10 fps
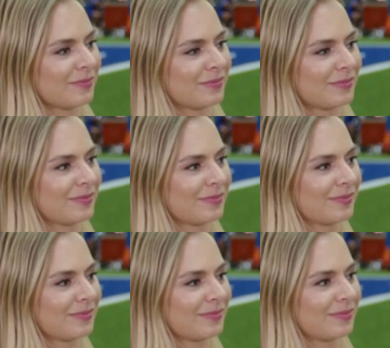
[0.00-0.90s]

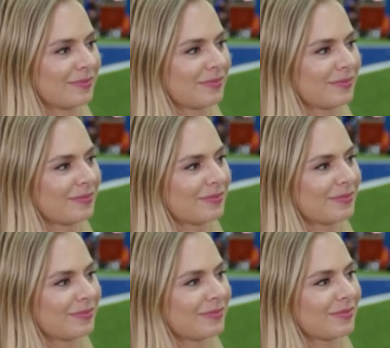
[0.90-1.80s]

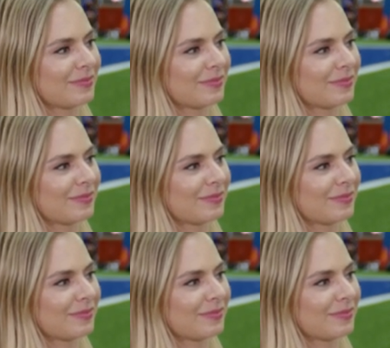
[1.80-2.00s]
No words are spoken by the person on screen.